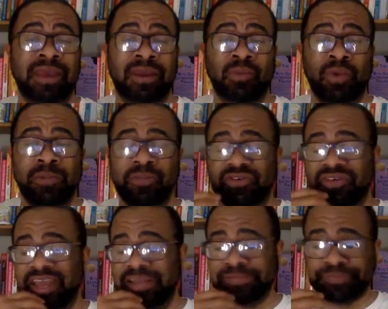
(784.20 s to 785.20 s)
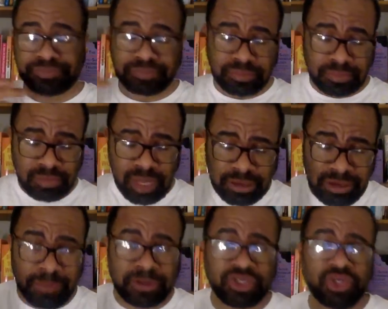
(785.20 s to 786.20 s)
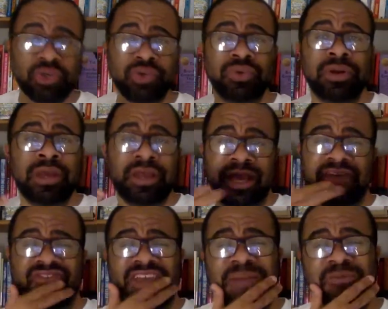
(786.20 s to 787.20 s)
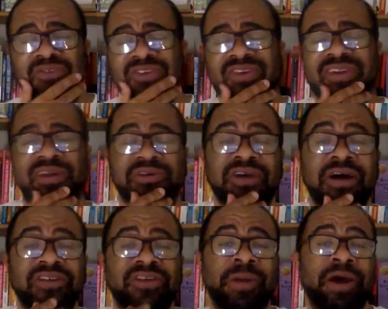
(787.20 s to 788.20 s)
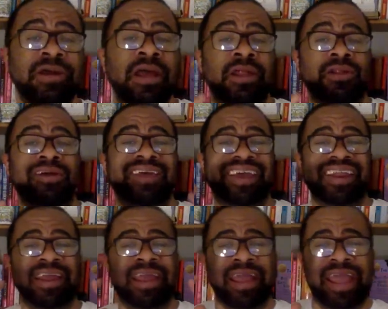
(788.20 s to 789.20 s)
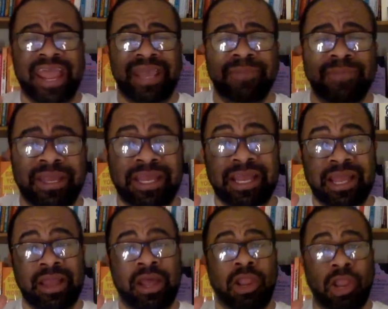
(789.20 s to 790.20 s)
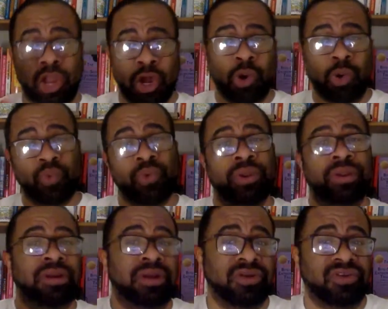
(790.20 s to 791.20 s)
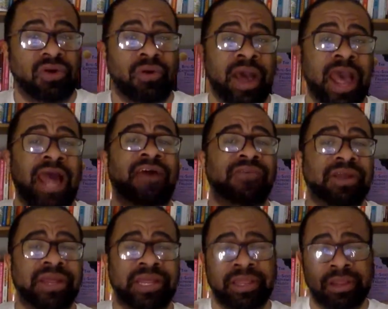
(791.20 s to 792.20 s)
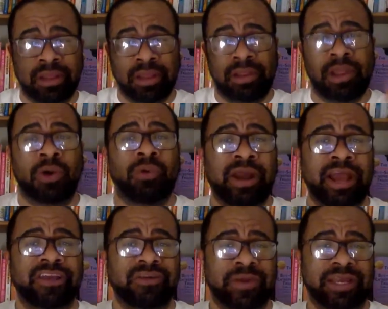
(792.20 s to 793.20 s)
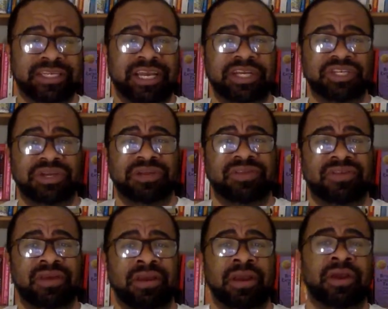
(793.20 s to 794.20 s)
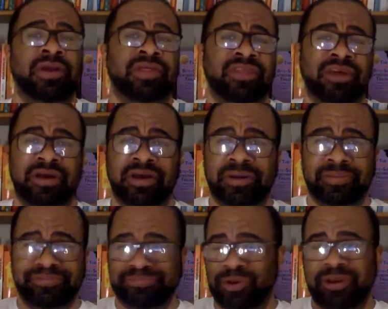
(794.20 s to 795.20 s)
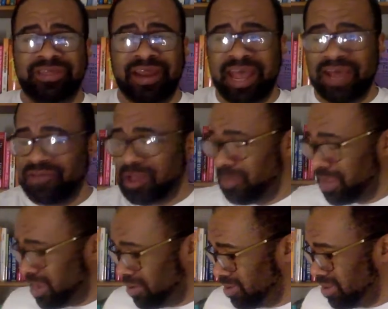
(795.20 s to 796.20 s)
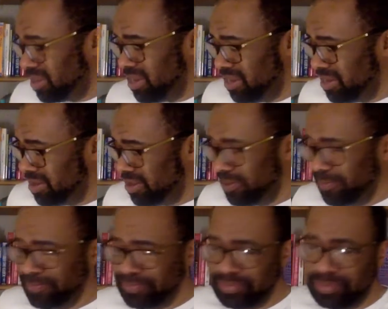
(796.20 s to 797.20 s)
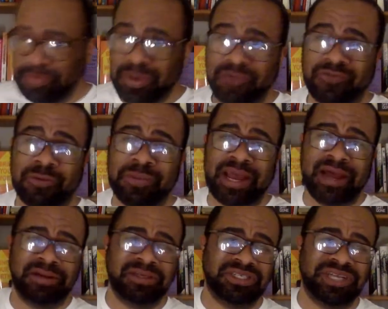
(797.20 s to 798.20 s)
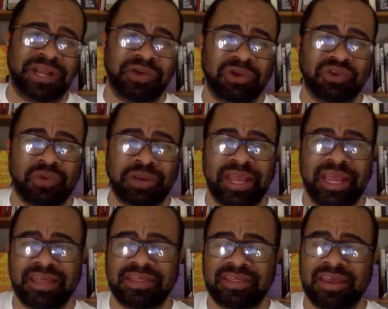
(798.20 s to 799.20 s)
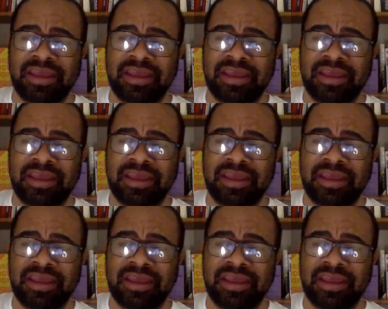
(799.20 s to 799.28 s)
at one percent. Number two, as James Clear talks about, look at aiming low. So having lower expectations. The book that I have coming out, again, um, Build From Now, January twenty-eighth